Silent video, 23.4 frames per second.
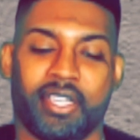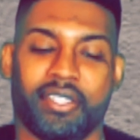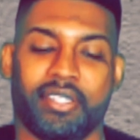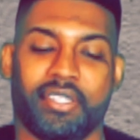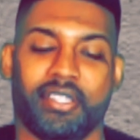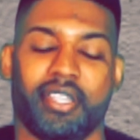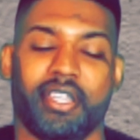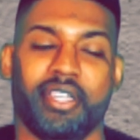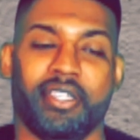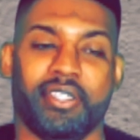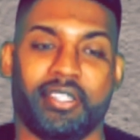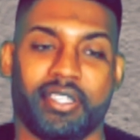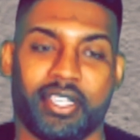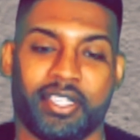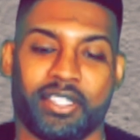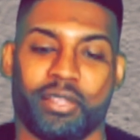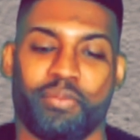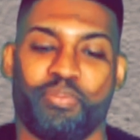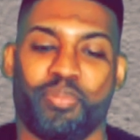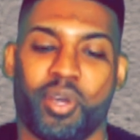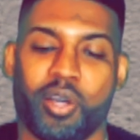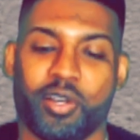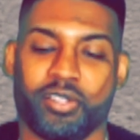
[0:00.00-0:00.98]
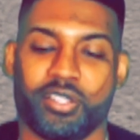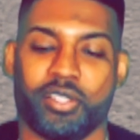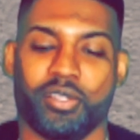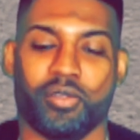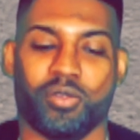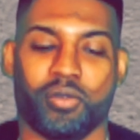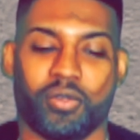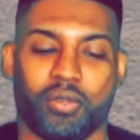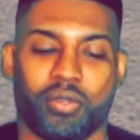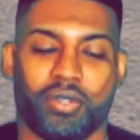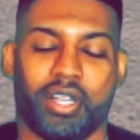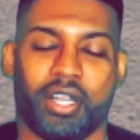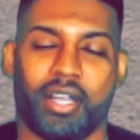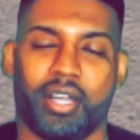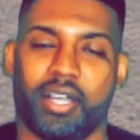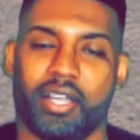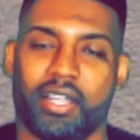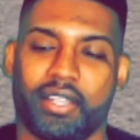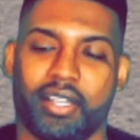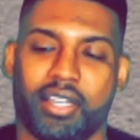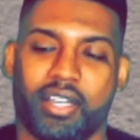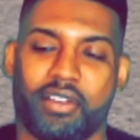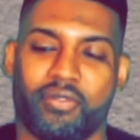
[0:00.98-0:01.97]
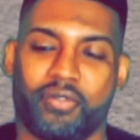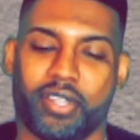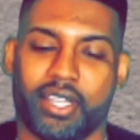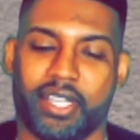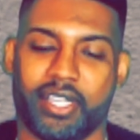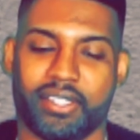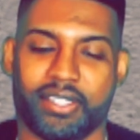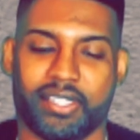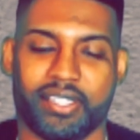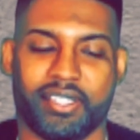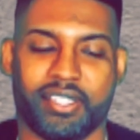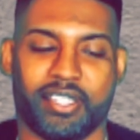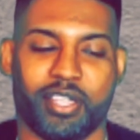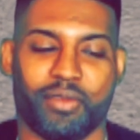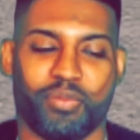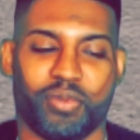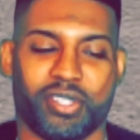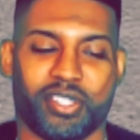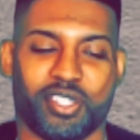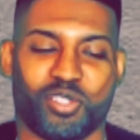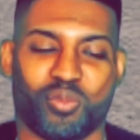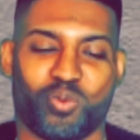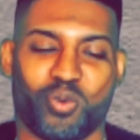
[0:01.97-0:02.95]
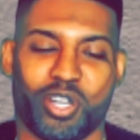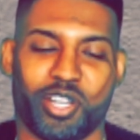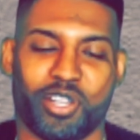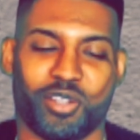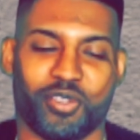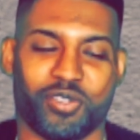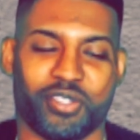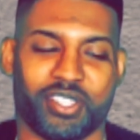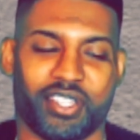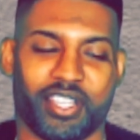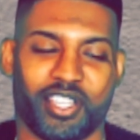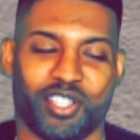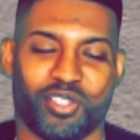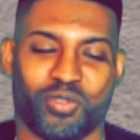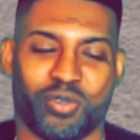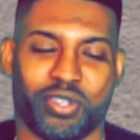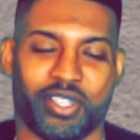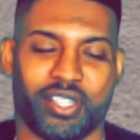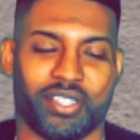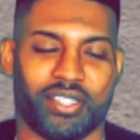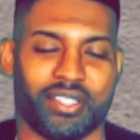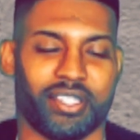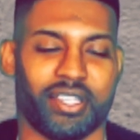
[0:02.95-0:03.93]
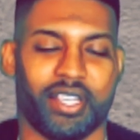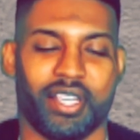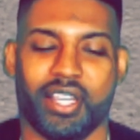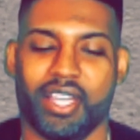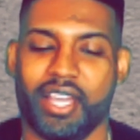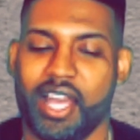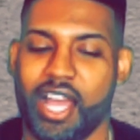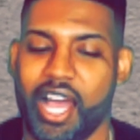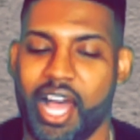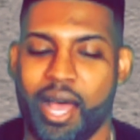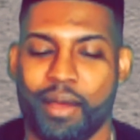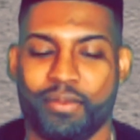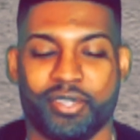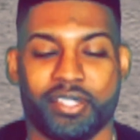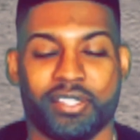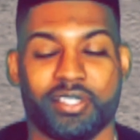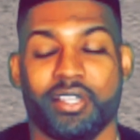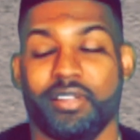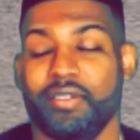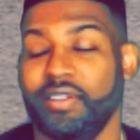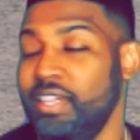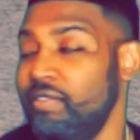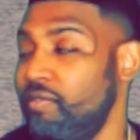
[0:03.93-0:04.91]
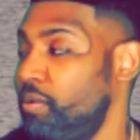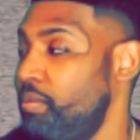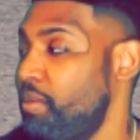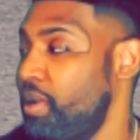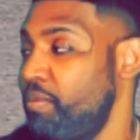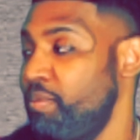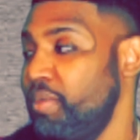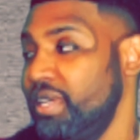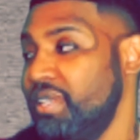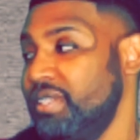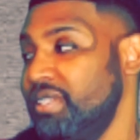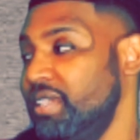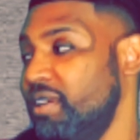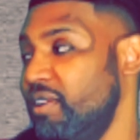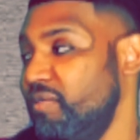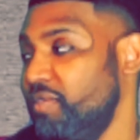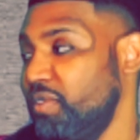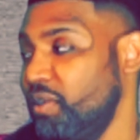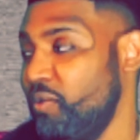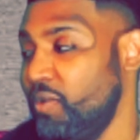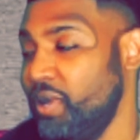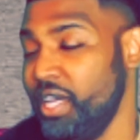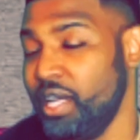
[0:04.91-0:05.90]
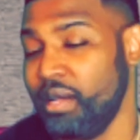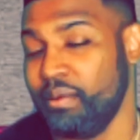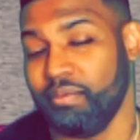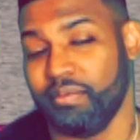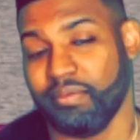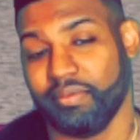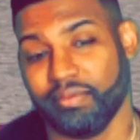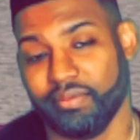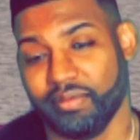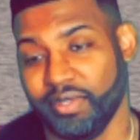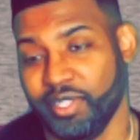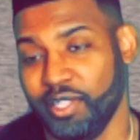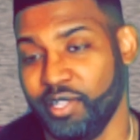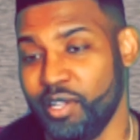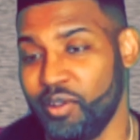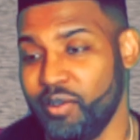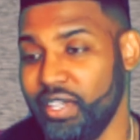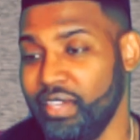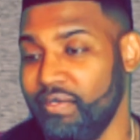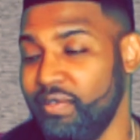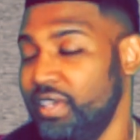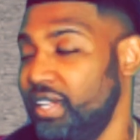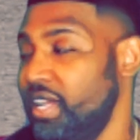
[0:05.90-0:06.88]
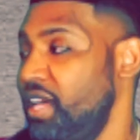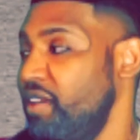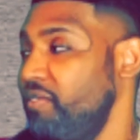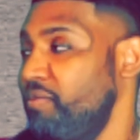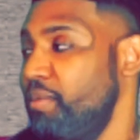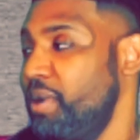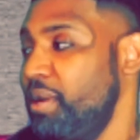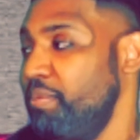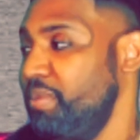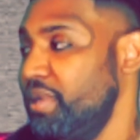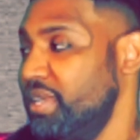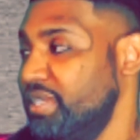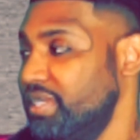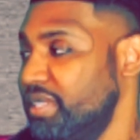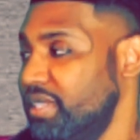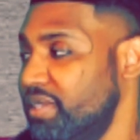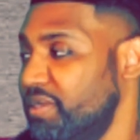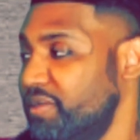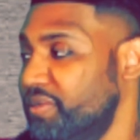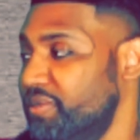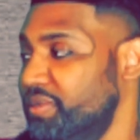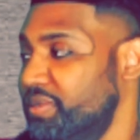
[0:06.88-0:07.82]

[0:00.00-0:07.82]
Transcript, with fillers: is is, is a personal uh, love relationship. It's just one of those things where it's, I'm just gonna give it my best self the way I'm you know, giving life my best self.